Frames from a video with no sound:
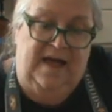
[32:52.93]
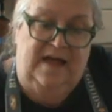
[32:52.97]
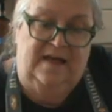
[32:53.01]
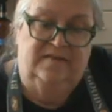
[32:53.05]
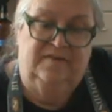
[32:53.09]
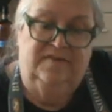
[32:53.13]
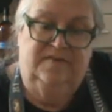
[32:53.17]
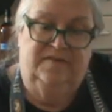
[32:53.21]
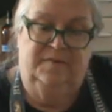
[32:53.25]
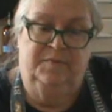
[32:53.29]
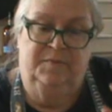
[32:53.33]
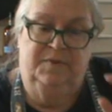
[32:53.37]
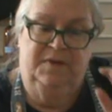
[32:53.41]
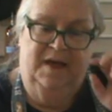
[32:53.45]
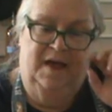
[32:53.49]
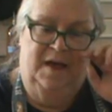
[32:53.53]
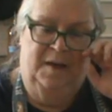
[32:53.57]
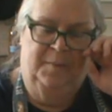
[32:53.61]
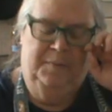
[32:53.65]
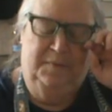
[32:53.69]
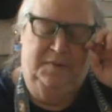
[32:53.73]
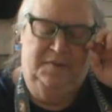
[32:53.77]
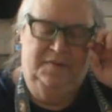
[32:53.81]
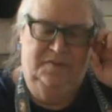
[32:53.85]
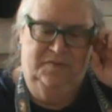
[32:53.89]
and see what
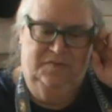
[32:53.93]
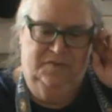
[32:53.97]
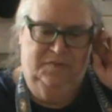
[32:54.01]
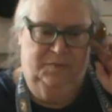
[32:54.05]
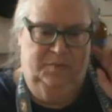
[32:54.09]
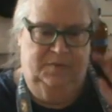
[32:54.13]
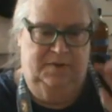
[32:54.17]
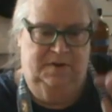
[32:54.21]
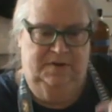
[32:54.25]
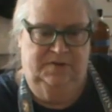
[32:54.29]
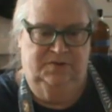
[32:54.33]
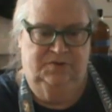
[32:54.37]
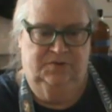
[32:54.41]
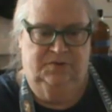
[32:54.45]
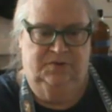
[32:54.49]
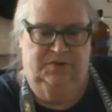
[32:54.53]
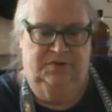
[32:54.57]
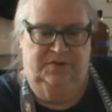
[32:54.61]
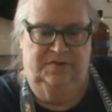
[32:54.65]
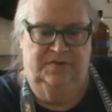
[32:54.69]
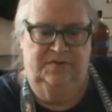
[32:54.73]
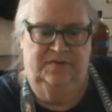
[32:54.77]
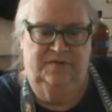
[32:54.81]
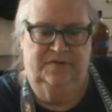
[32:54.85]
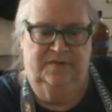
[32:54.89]
happens when it
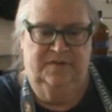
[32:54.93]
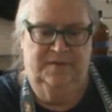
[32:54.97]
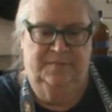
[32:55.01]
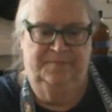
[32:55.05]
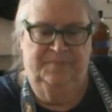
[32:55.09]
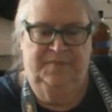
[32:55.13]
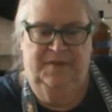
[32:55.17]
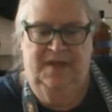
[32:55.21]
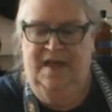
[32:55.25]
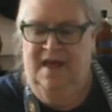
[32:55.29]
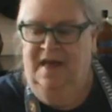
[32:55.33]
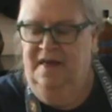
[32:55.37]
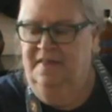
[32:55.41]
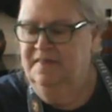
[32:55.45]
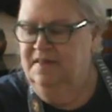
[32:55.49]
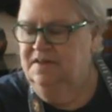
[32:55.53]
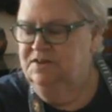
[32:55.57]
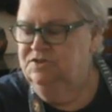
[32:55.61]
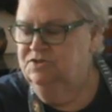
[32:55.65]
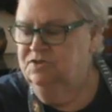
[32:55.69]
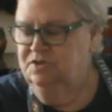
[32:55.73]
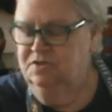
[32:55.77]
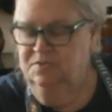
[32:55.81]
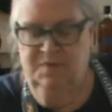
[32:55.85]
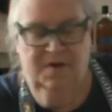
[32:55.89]
turns. They
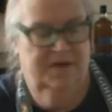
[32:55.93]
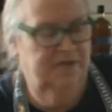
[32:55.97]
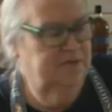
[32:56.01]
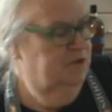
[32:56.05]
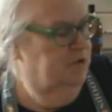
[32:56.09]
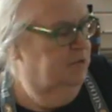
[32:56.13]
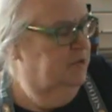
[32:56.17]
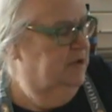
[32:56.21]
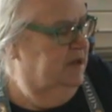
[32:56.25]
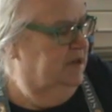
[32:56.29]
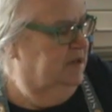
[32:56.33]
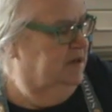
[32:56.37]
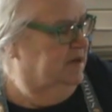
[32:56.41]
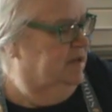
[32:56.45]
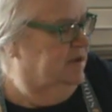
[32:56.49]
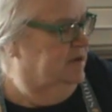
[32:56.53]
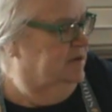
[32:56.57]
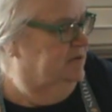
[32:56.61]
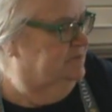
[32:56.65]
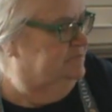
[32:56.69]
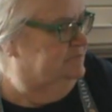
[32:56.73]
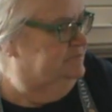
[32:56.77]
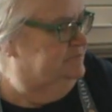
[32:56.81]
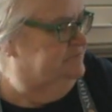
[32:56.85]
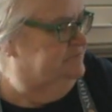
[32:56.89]
turn rather quickly.